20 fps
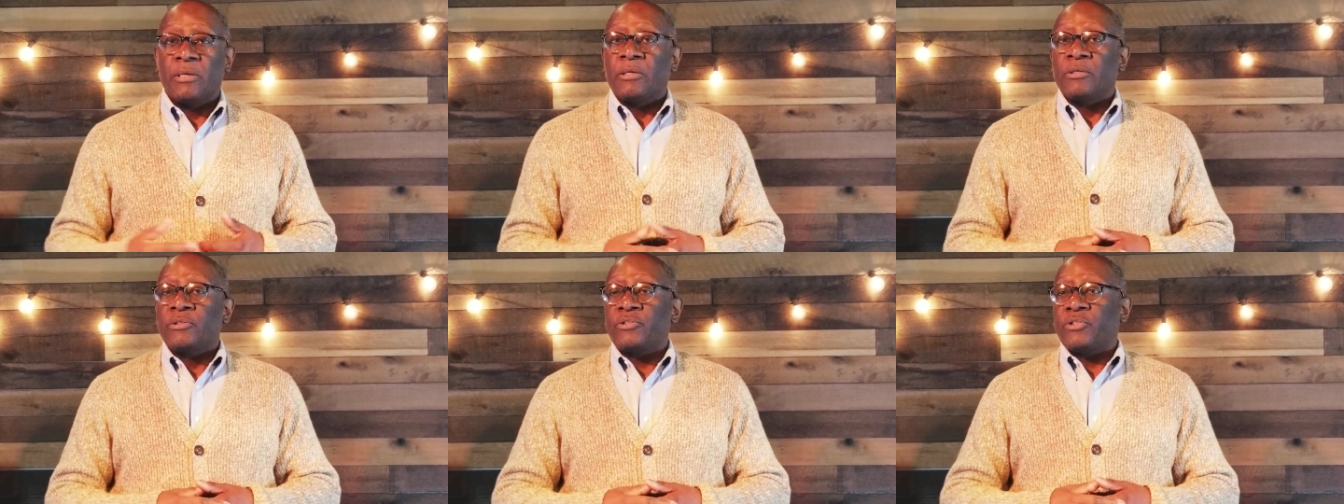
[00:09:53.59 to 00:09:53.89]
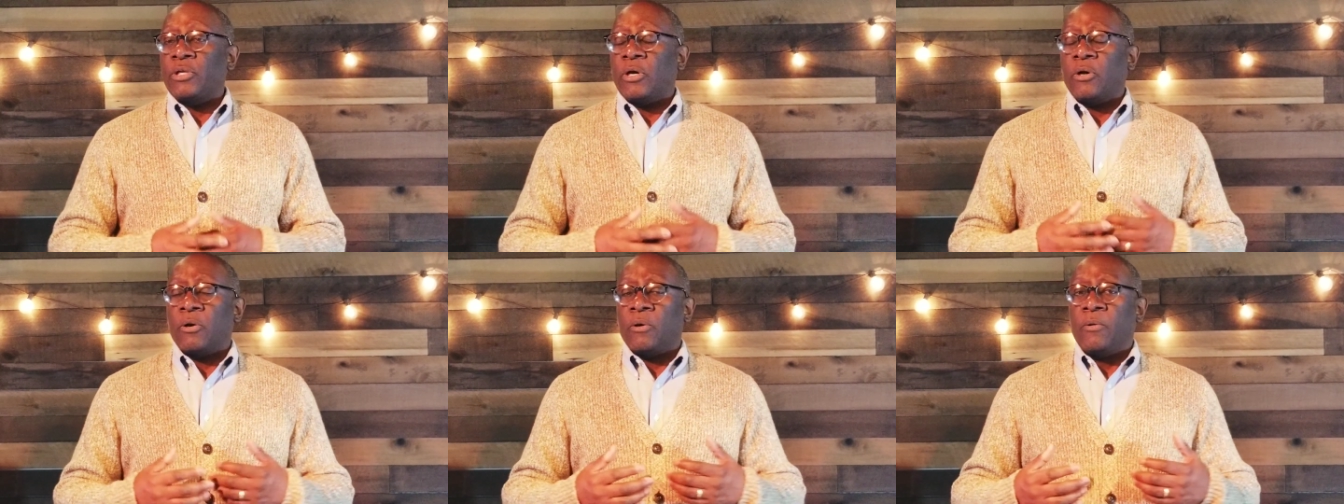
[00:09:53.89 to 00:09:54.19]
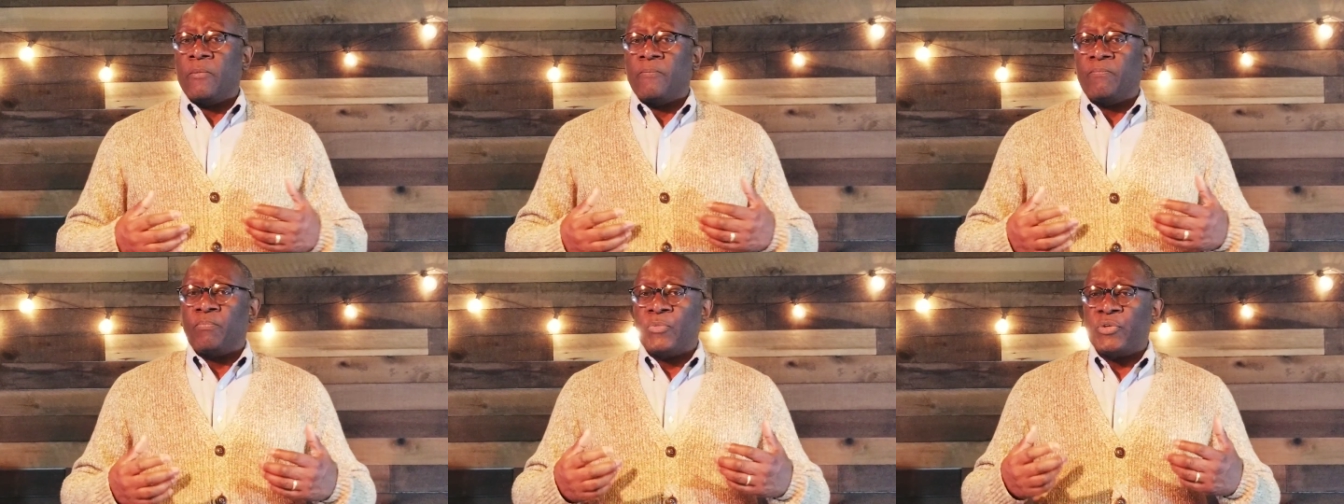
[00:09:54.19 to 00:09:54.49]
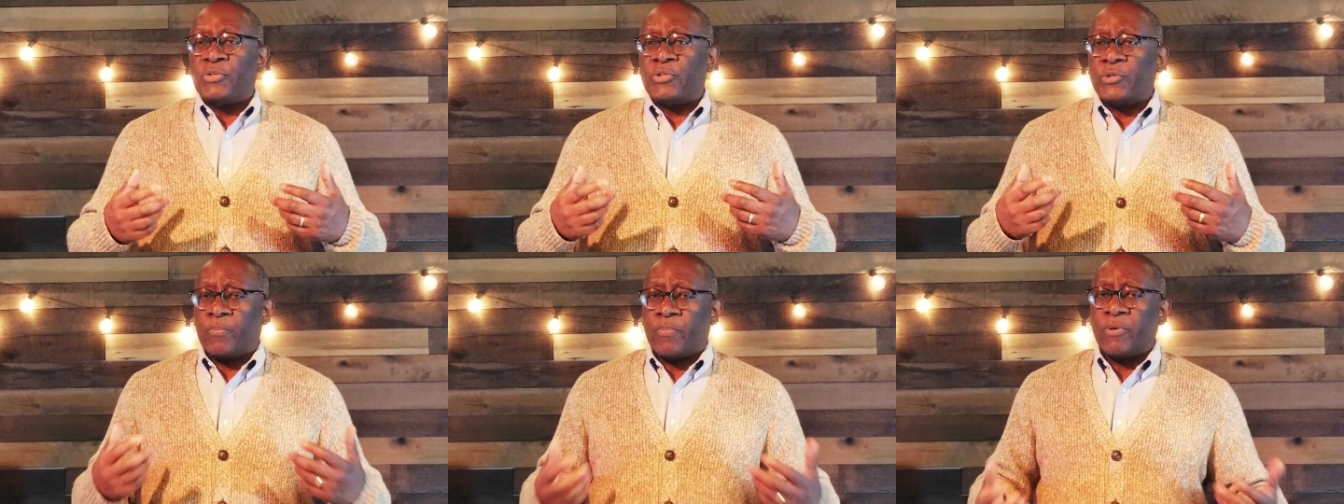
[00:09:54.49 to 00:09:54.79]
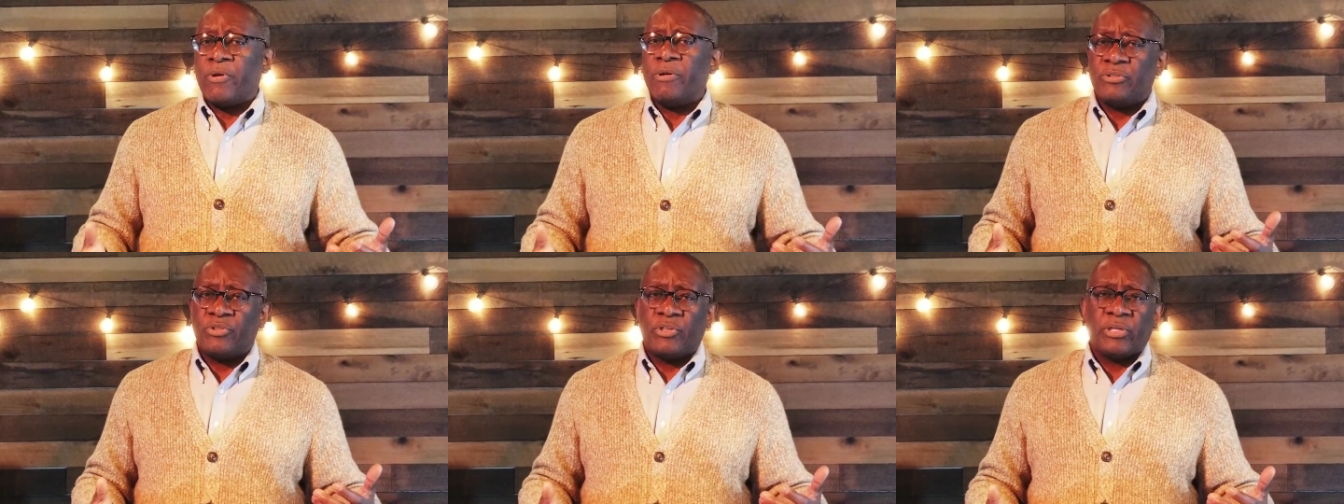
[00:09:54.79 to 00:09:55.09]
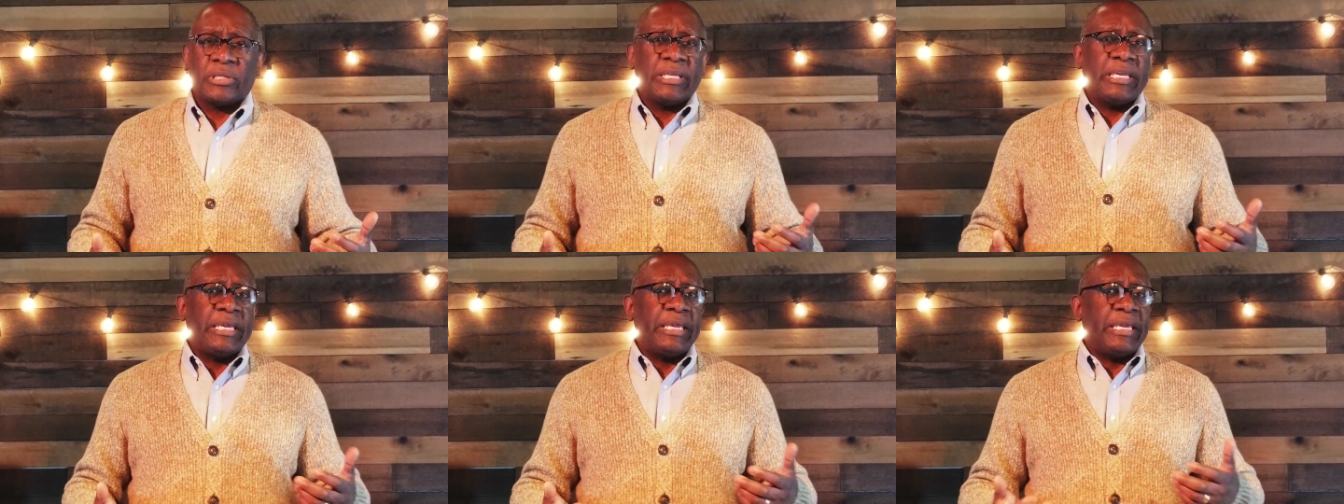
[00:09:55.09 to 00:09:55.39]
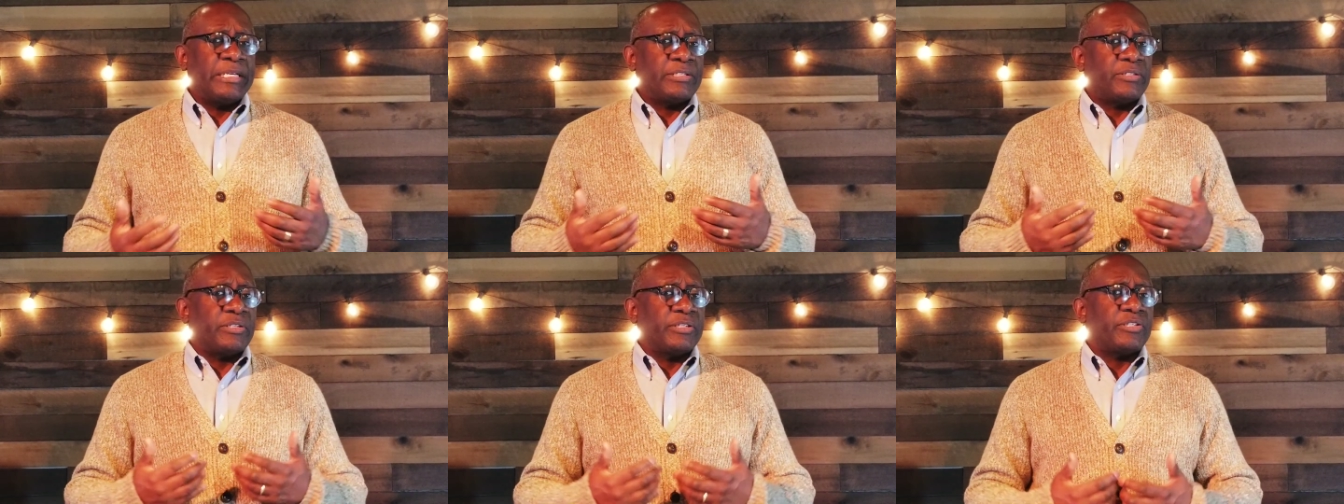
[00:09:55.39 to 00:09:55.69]
So spiritually,
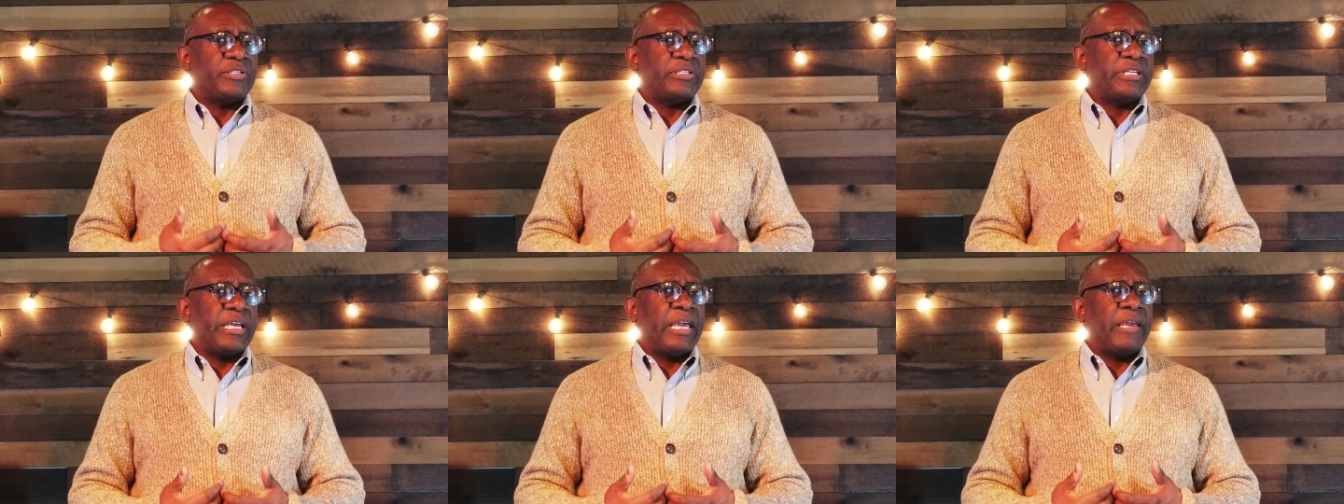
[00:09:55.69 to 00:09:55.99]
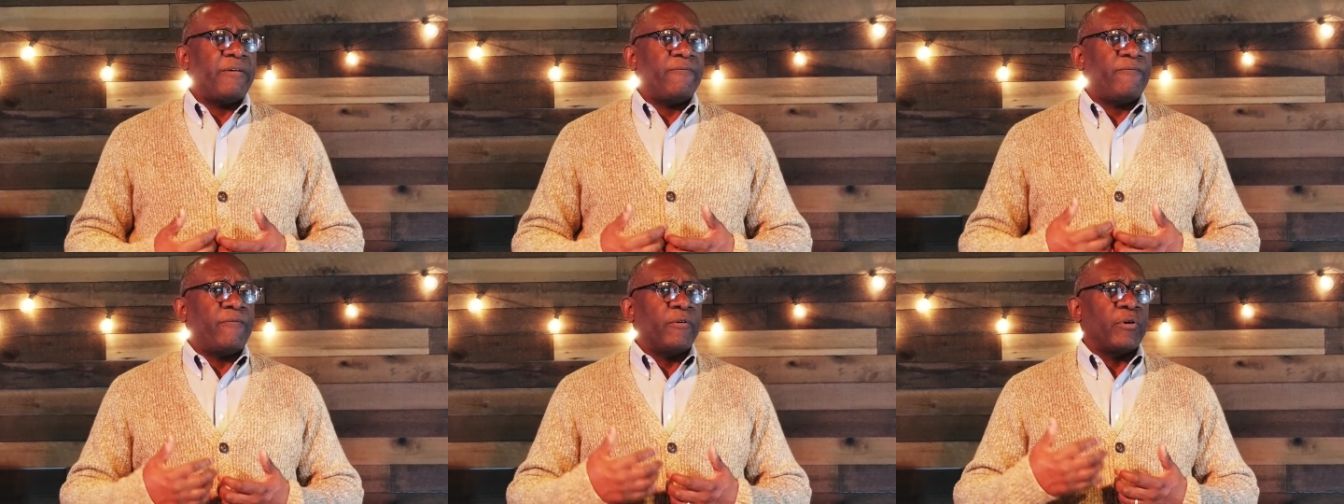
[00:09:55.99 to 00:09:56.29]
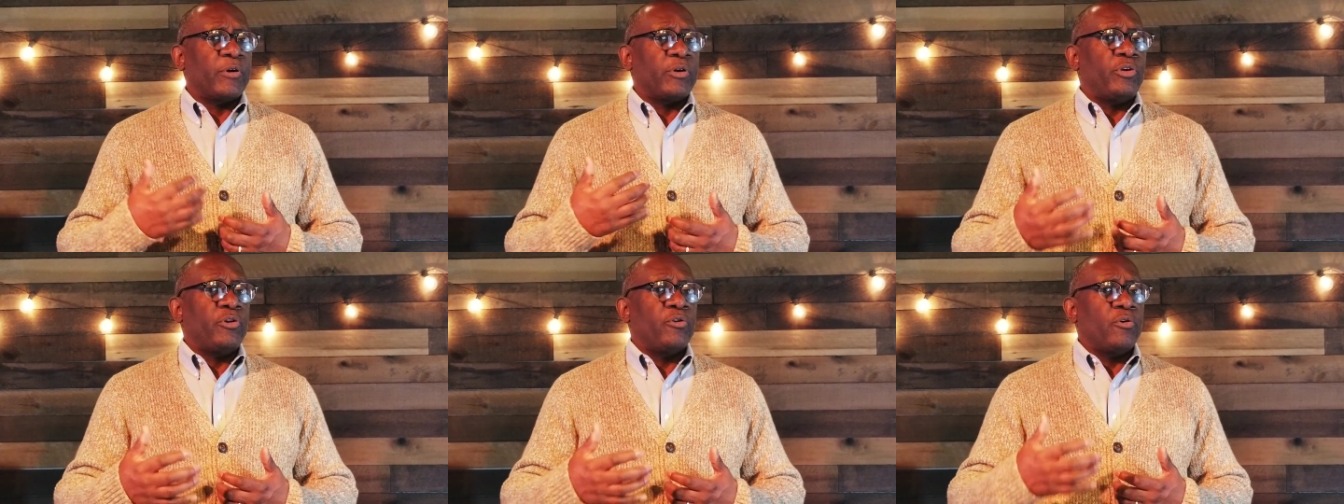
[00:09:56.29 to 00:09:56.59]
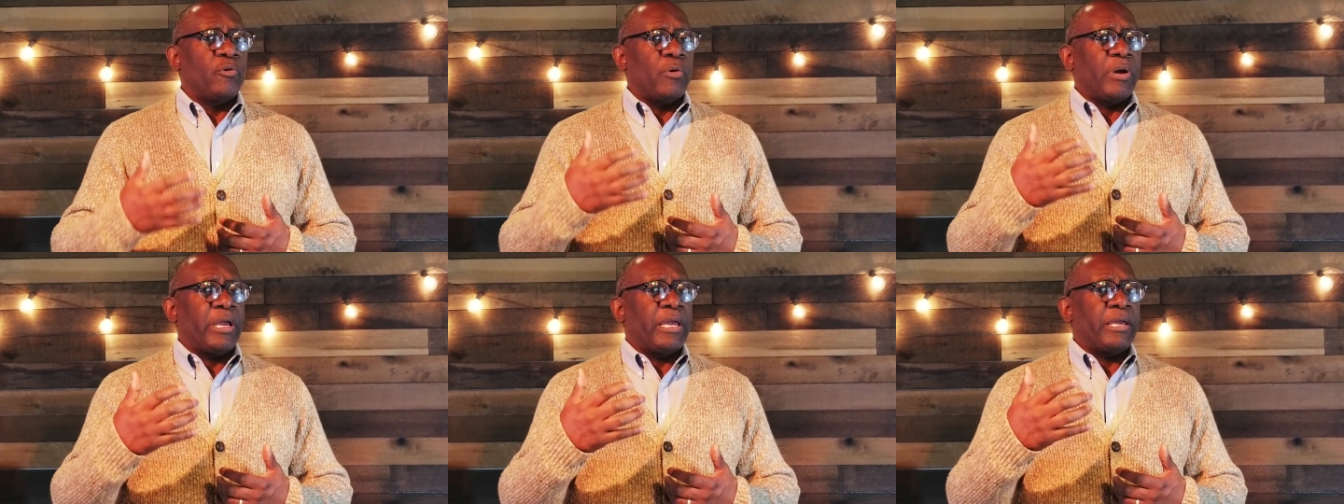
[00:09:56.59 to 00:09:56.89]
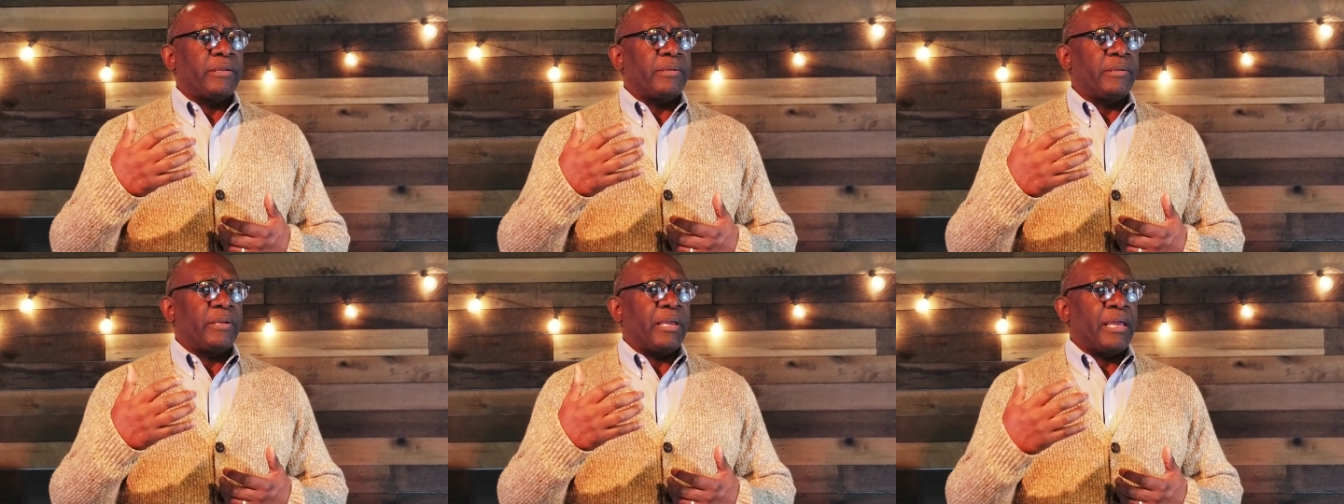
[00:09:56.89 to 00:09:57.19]
it's the same for you and